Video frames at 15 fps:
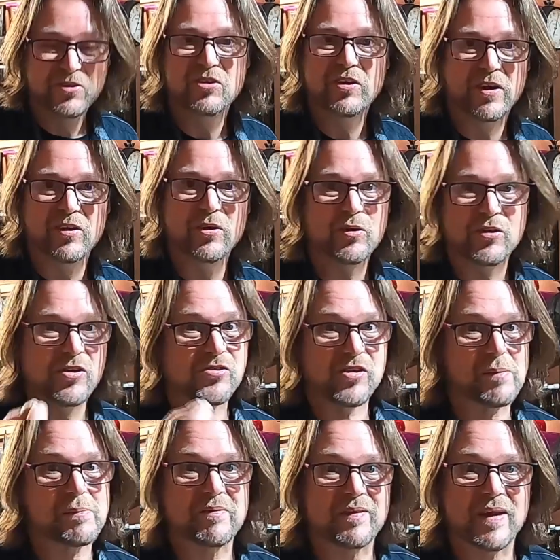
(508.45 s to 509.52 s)
You'll
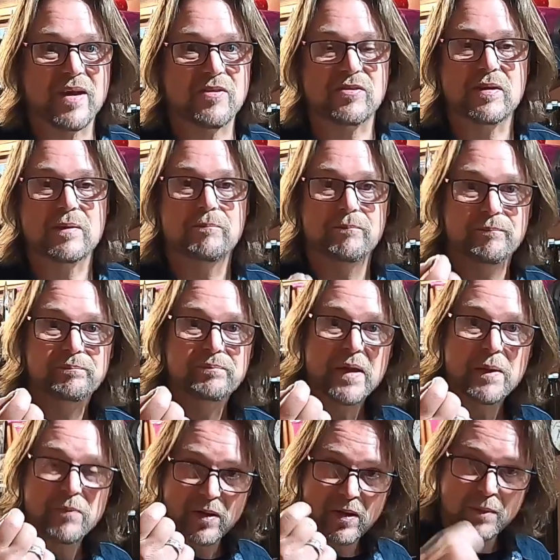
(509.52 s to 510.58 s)
tell me if it doesn't.
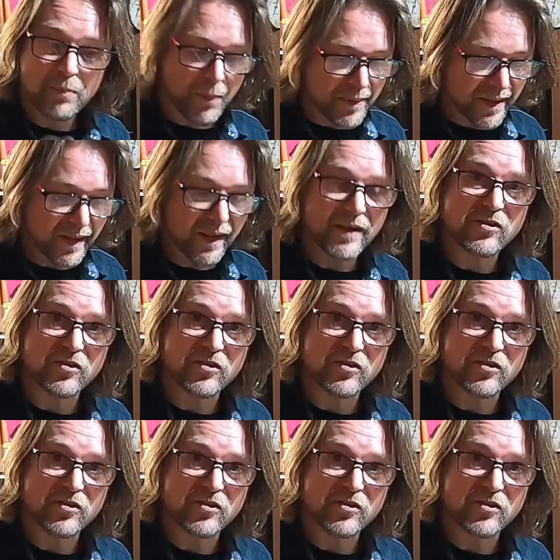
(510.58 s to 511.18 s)
But I'm going to pop it in here